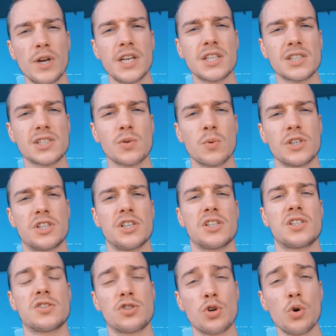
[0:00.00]
weeks, which
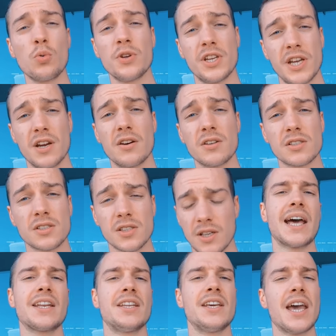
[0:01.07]
is 2 years.
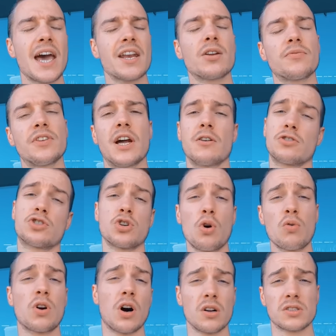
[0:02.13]
And at the end of their
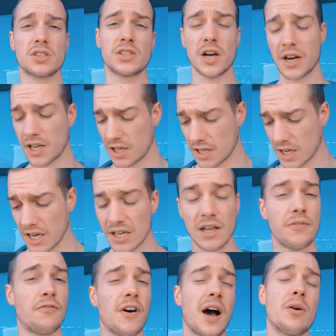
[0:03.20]
so-called study,
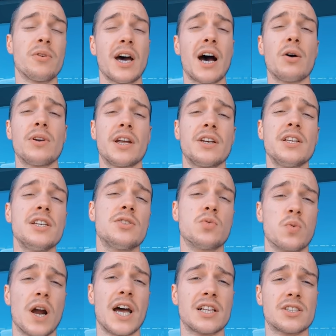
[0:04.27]
they found out that
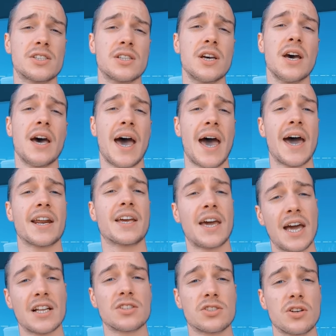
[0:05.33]
these rats had
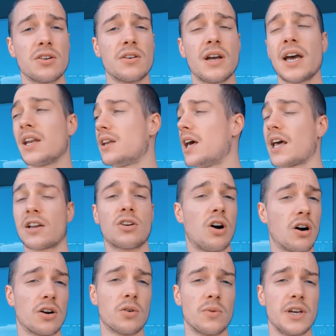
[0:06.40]
cancer and that
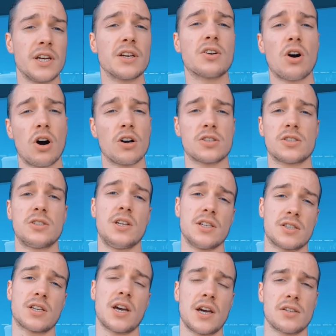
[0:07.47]
Cardarine caused
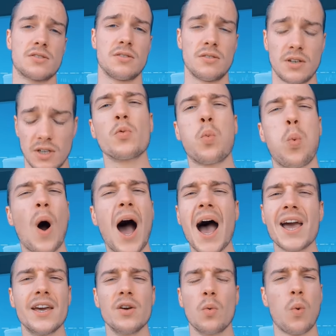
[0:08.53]
this cancer. But
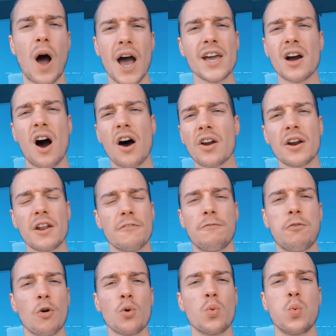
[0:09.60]
why? Why
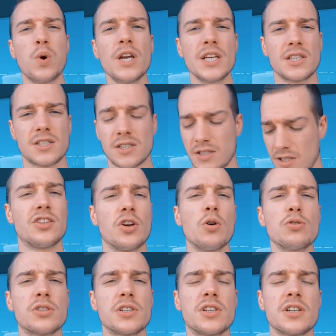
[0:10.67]
104 weeks at
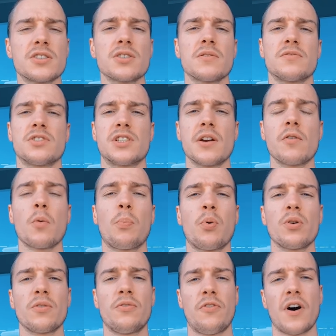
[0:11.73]
dosages of
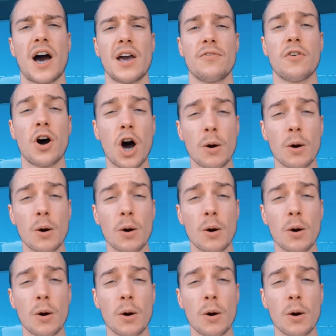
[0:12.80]
0.5